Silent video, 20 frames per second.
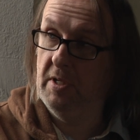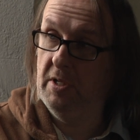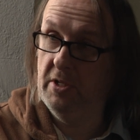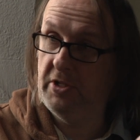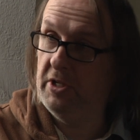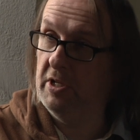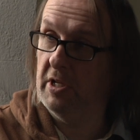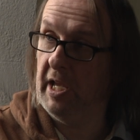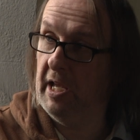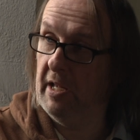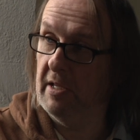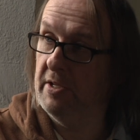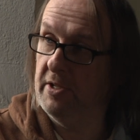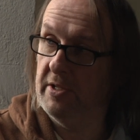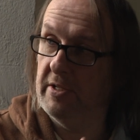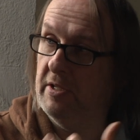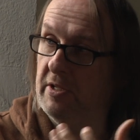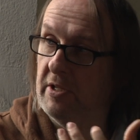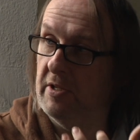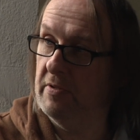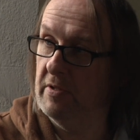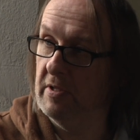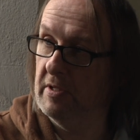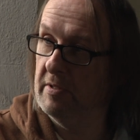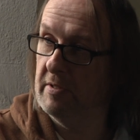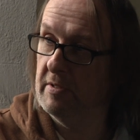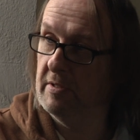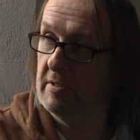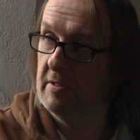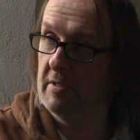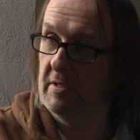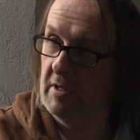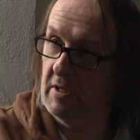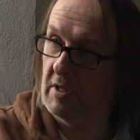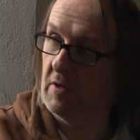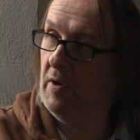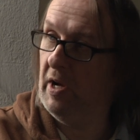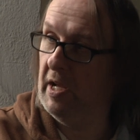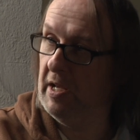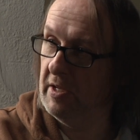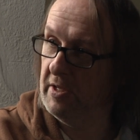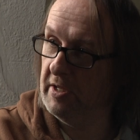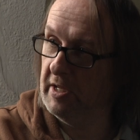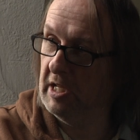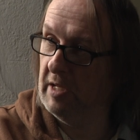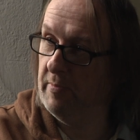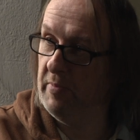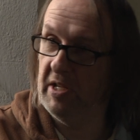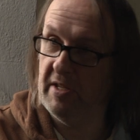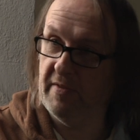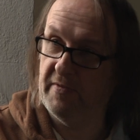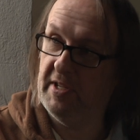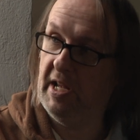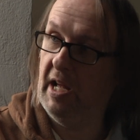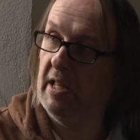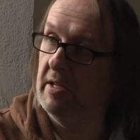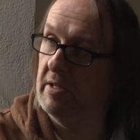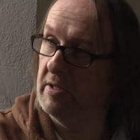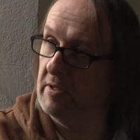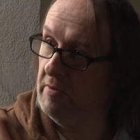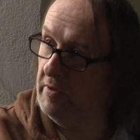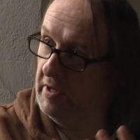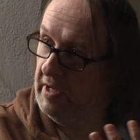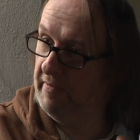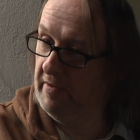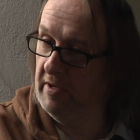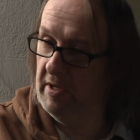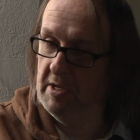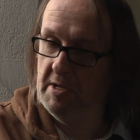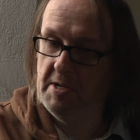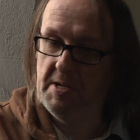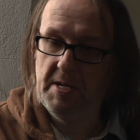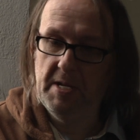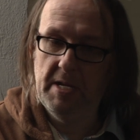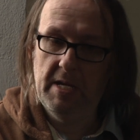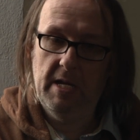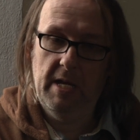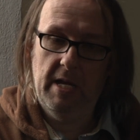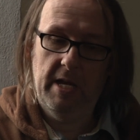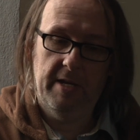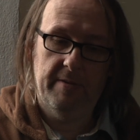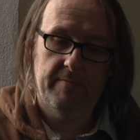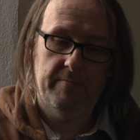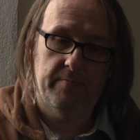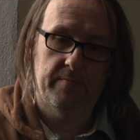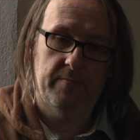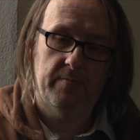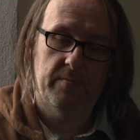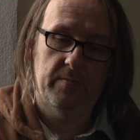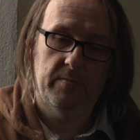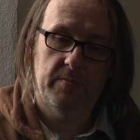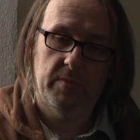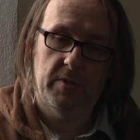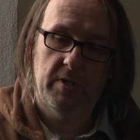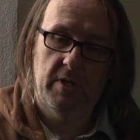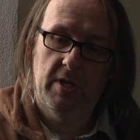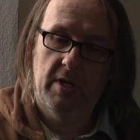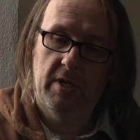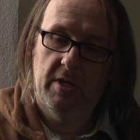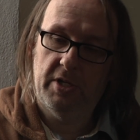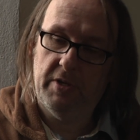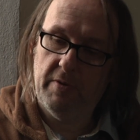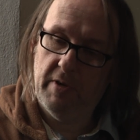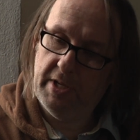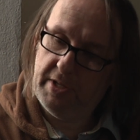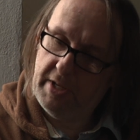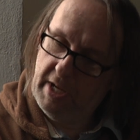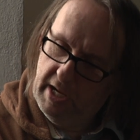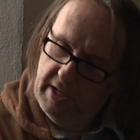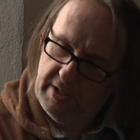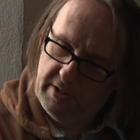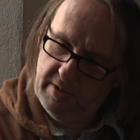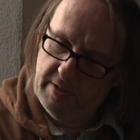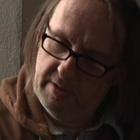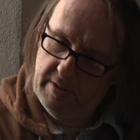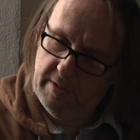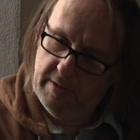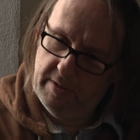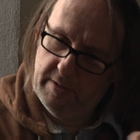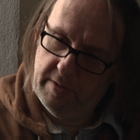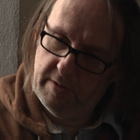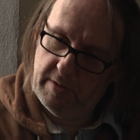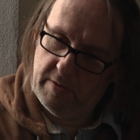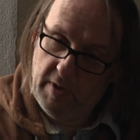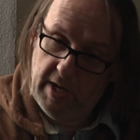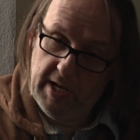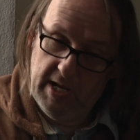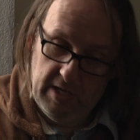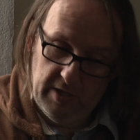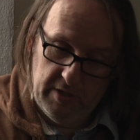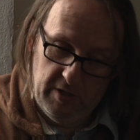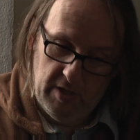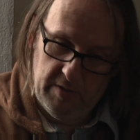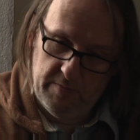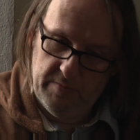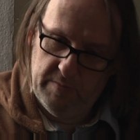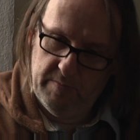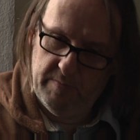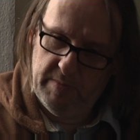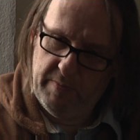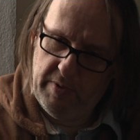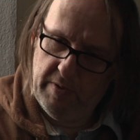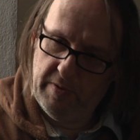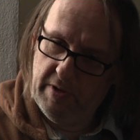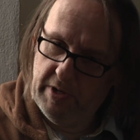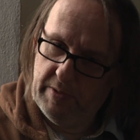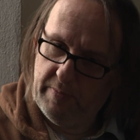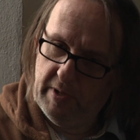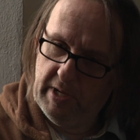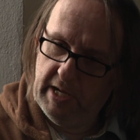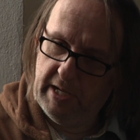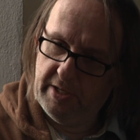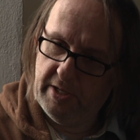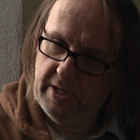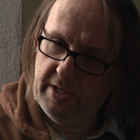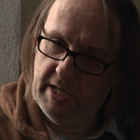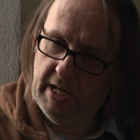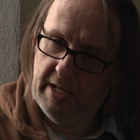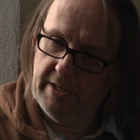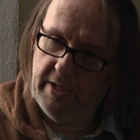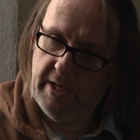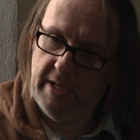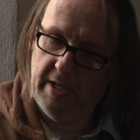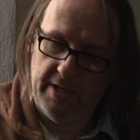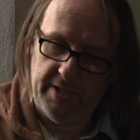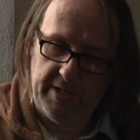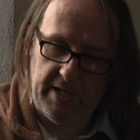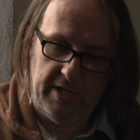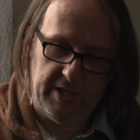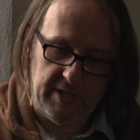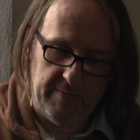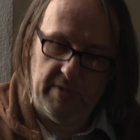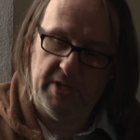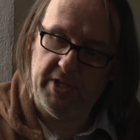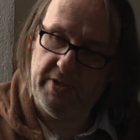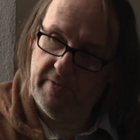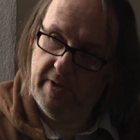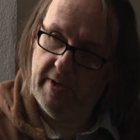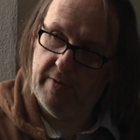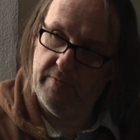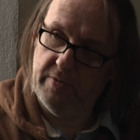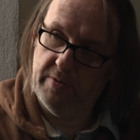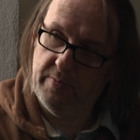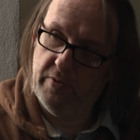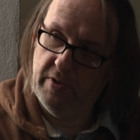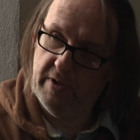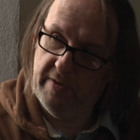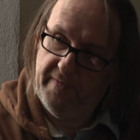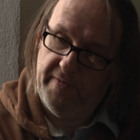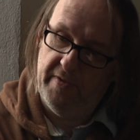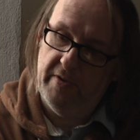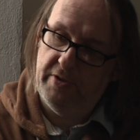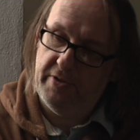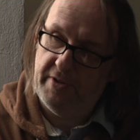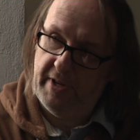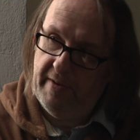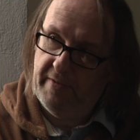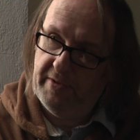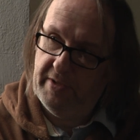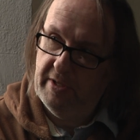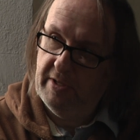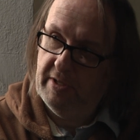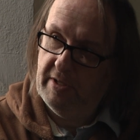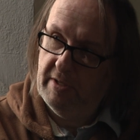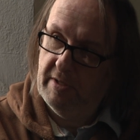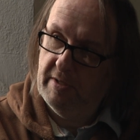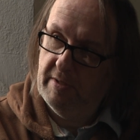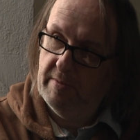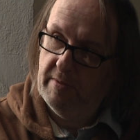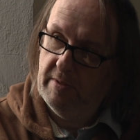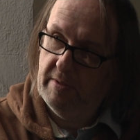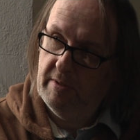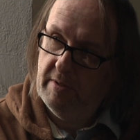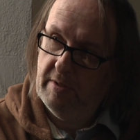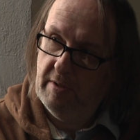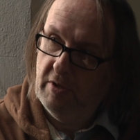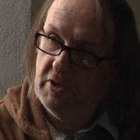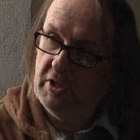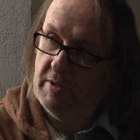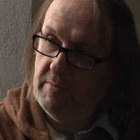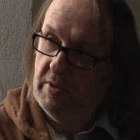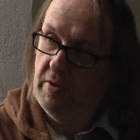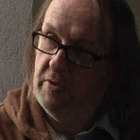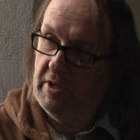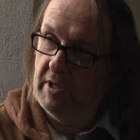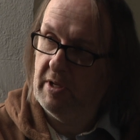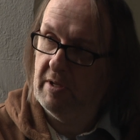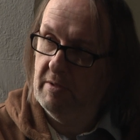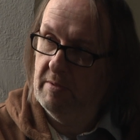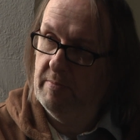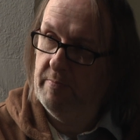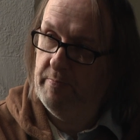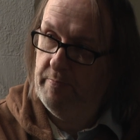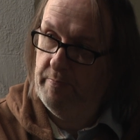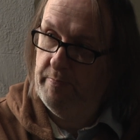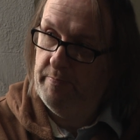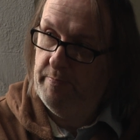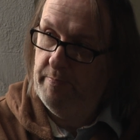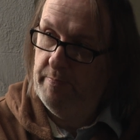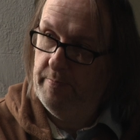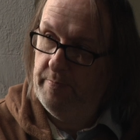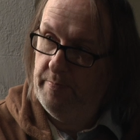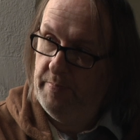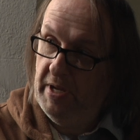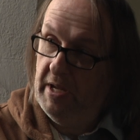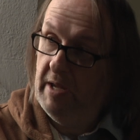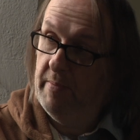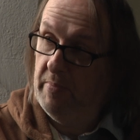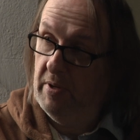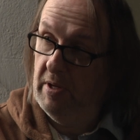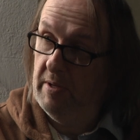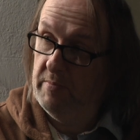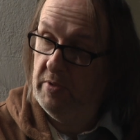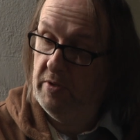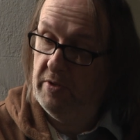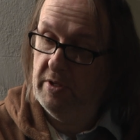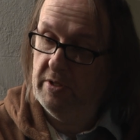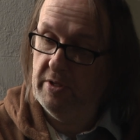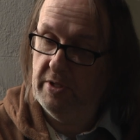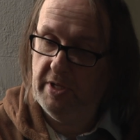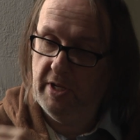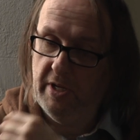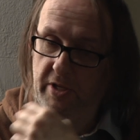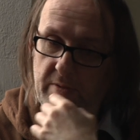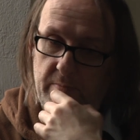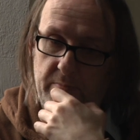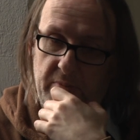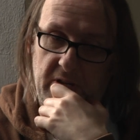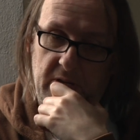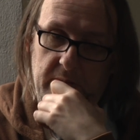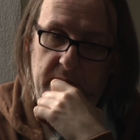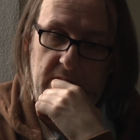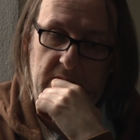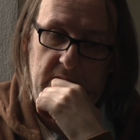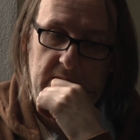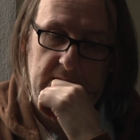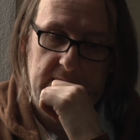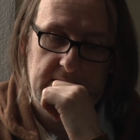as you get listening to a, a choir singing a piece of Tallis or whatever. Um, so I started to, quite early on, maybe when I was about eighteen, nineteen, I started to mess around with putting photographs into onto musical paper, music notation paper.